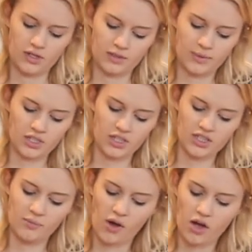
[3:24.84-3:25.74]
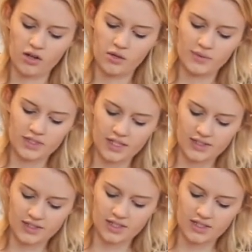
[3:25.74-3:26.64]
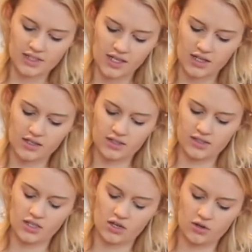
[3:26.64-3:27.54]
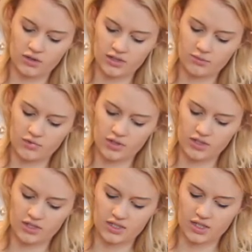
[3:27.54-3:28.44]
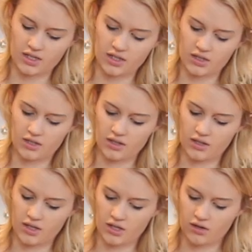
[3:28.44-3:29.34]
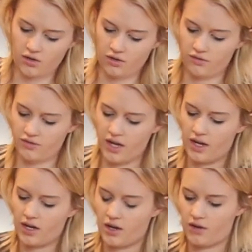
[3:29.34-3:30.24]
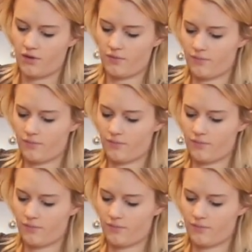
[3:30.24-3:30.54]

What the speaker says: Especially at the bottom, it tends to stick, so it's important to get all of that out.